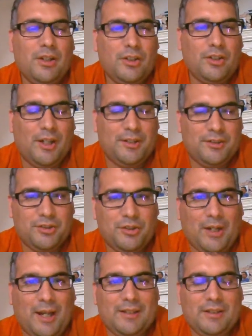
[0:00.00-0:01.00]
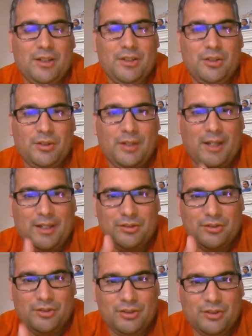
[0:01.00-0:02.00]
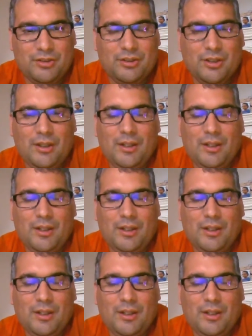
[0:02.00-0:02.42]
You're not distracted. You could actually just